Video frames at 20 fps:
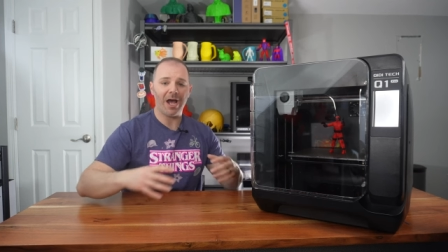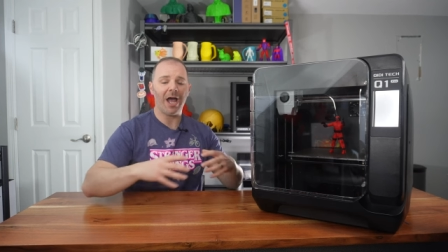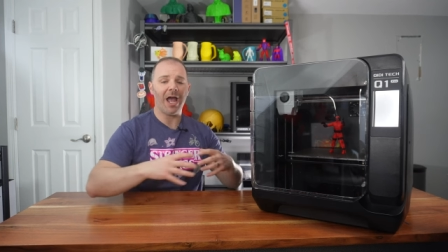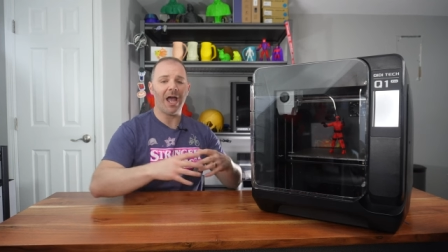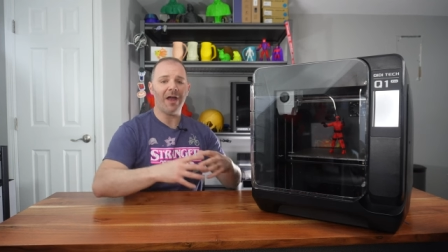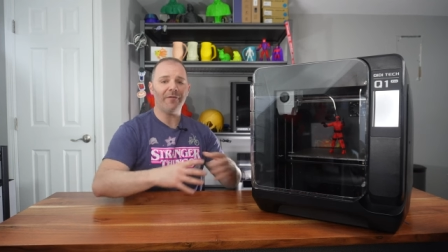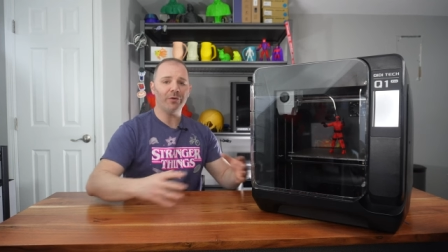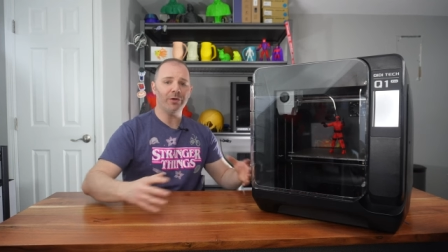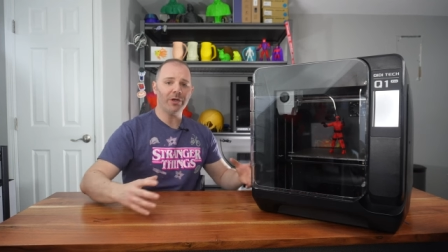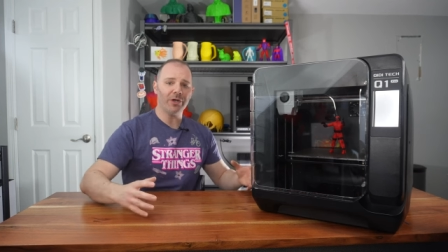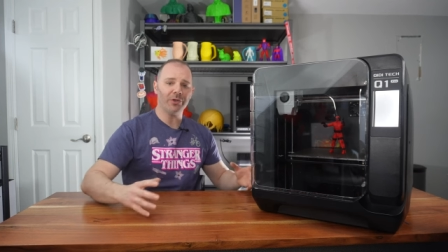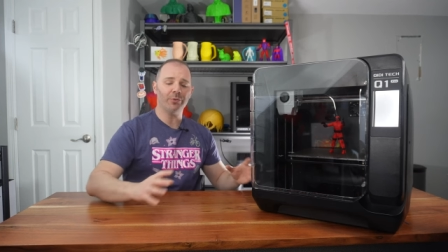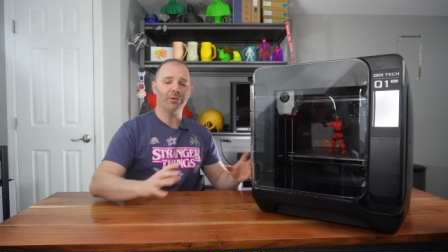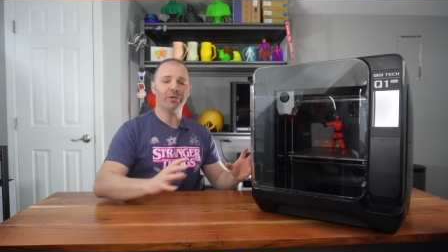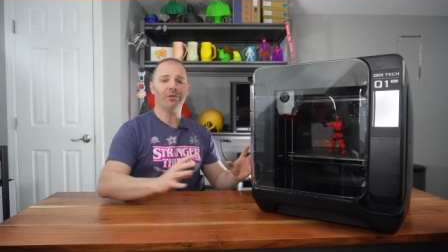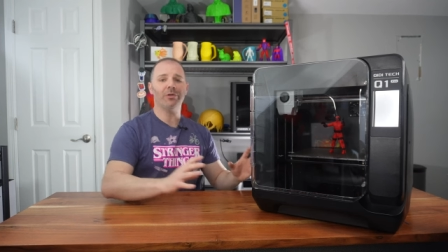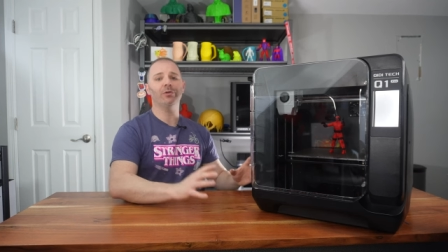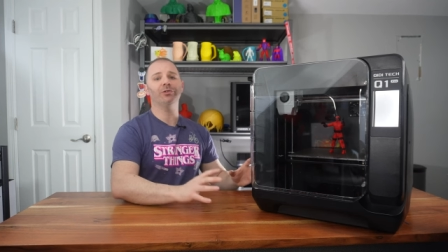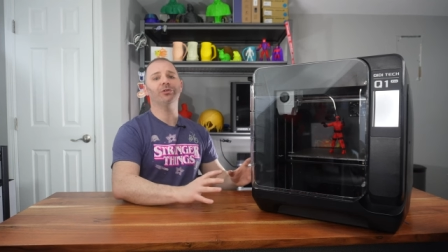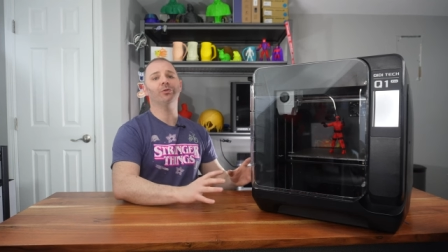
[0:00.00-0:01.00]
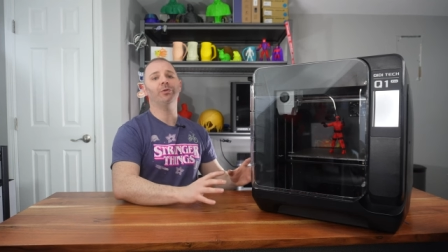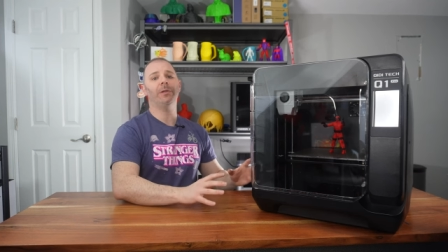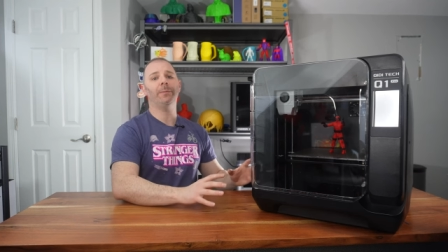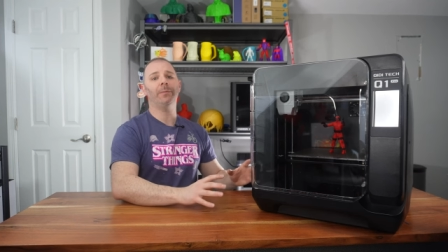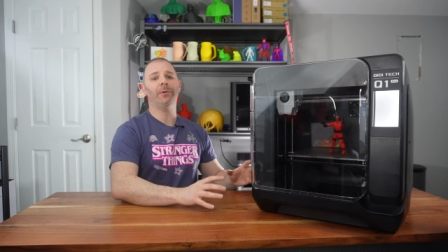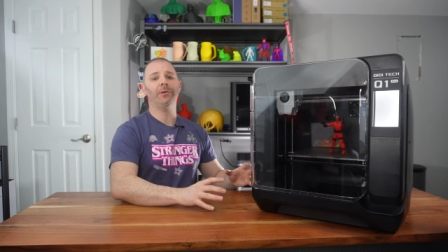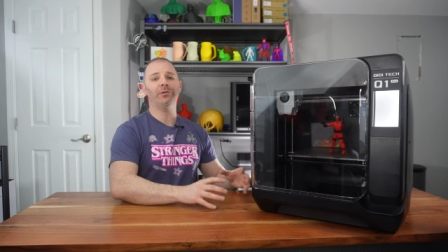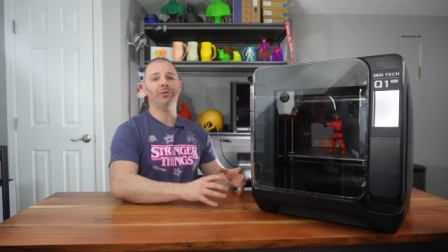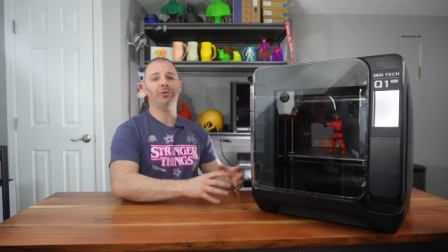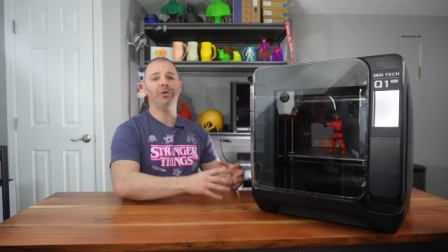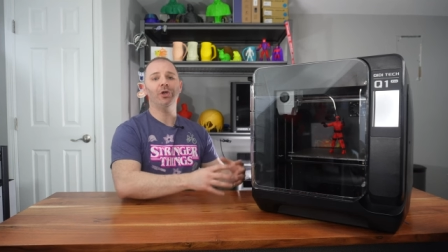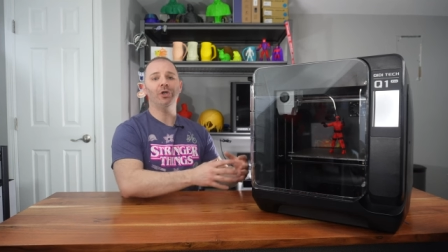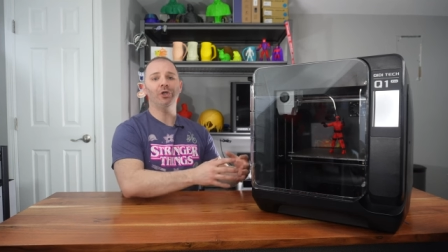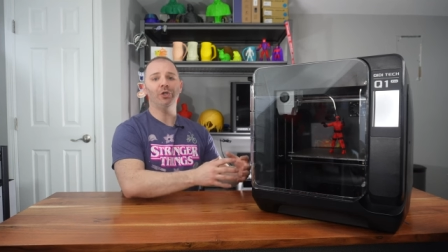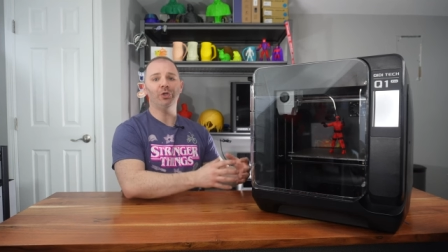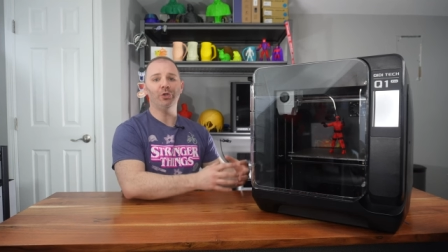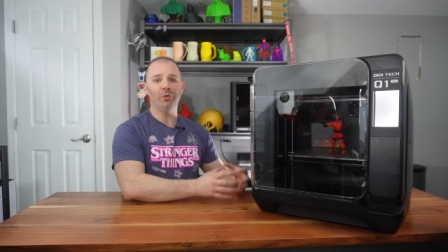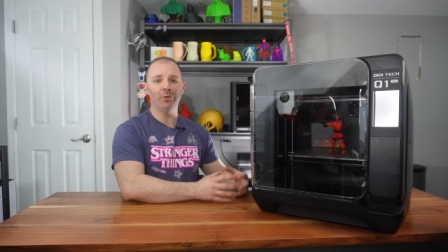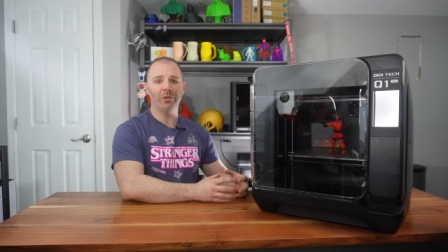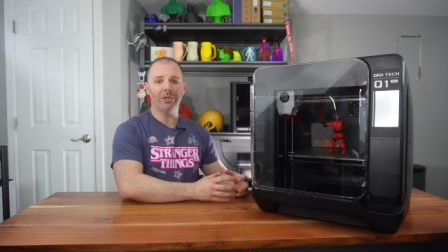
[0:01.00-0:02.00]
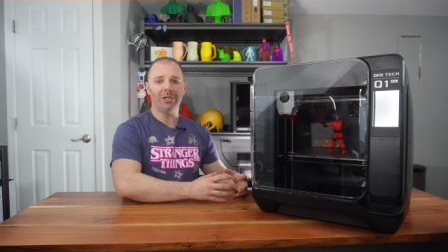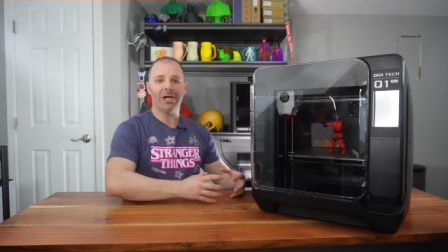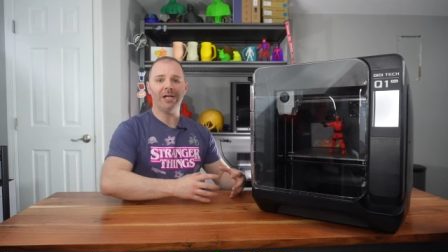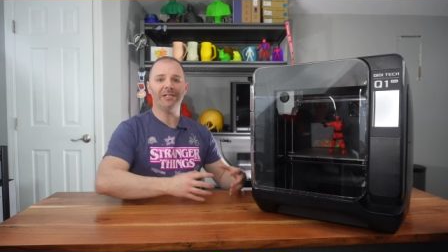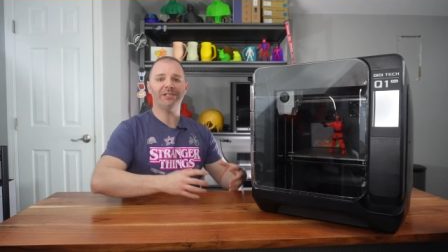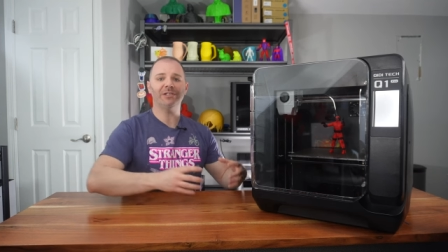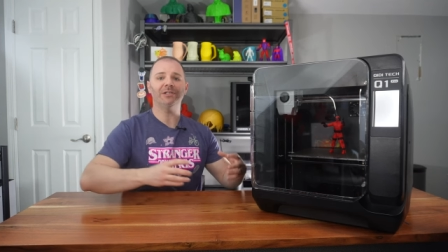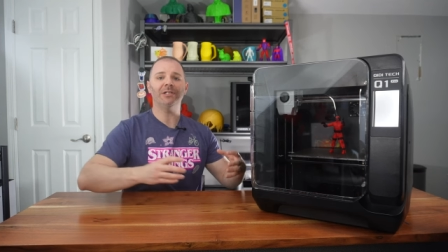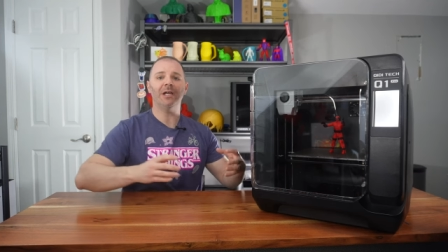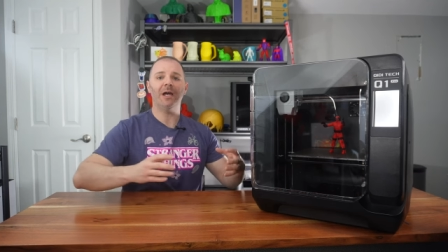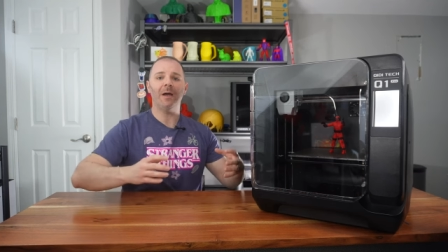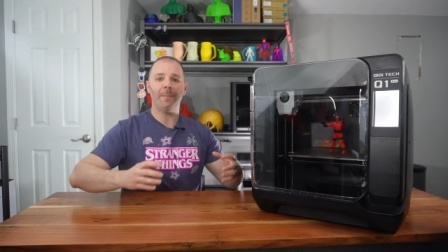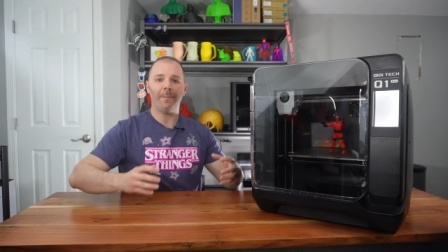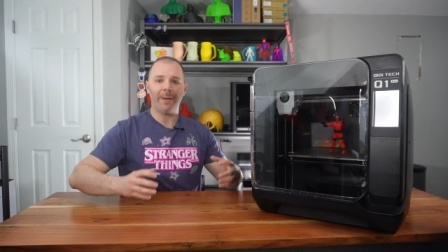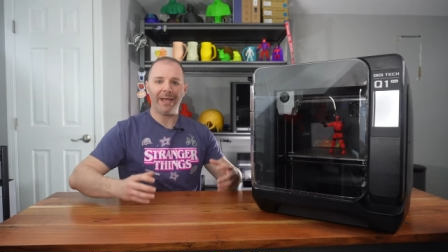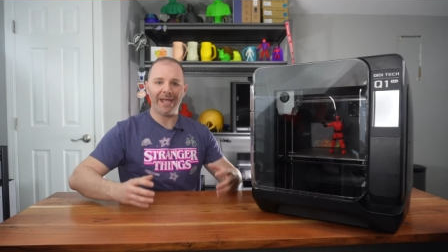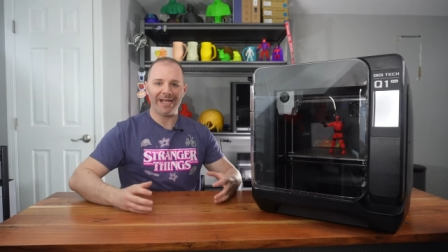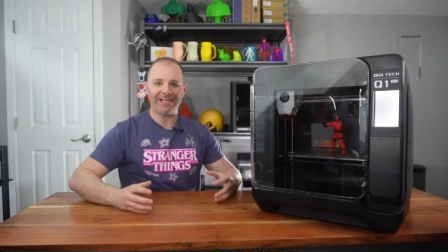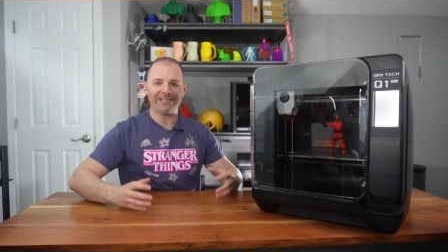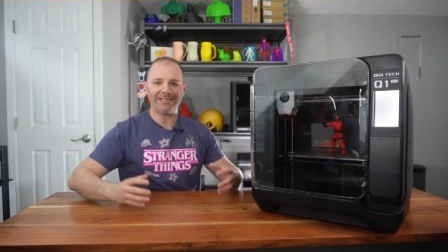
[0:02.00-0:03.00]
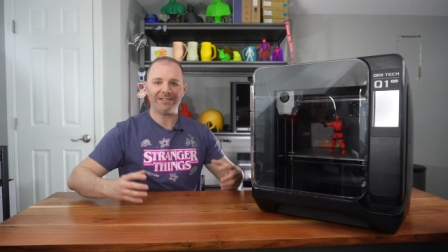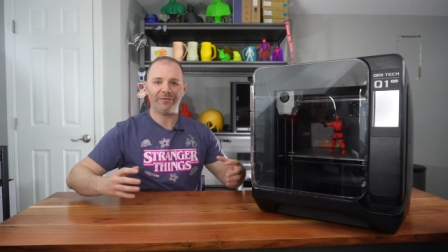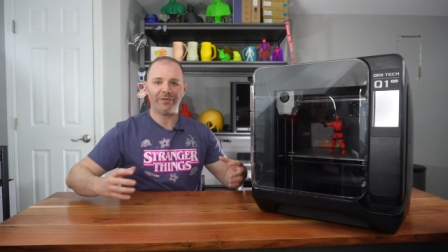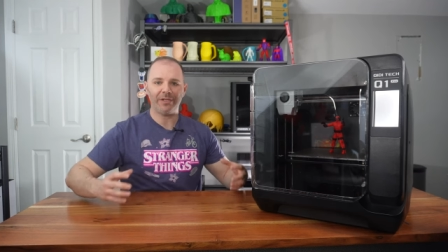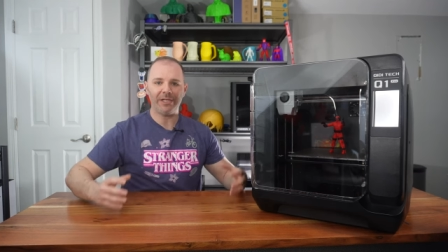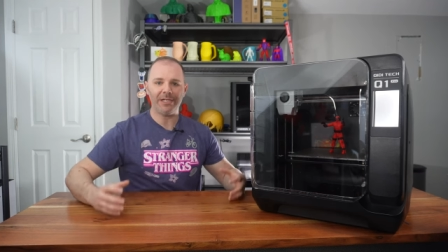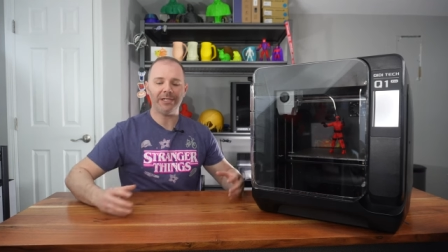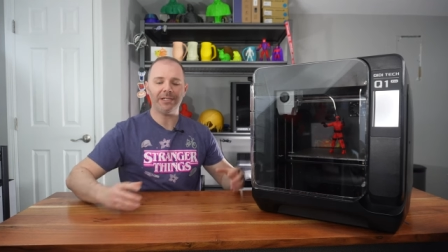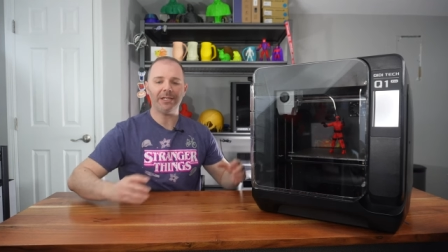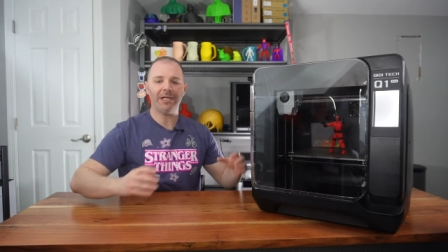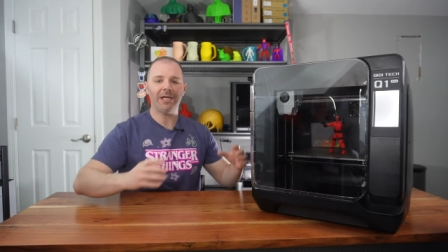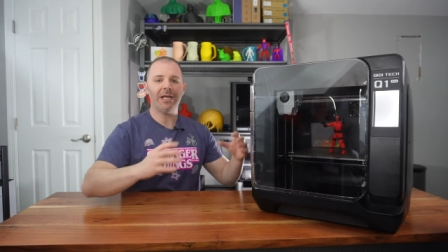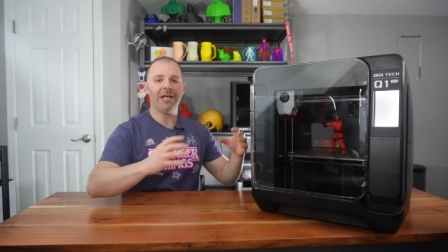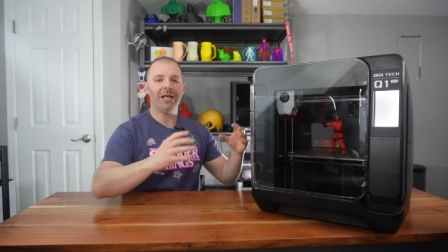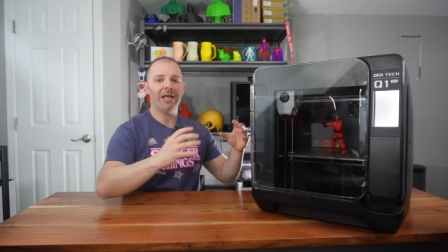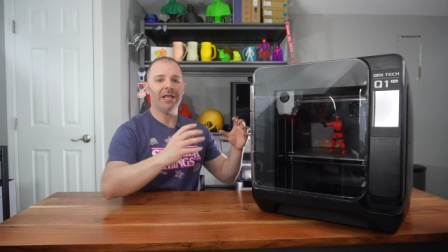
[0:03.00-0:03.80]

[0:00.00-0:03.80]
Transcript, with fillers: Every other enclosed 3D printer utilizes passive heat.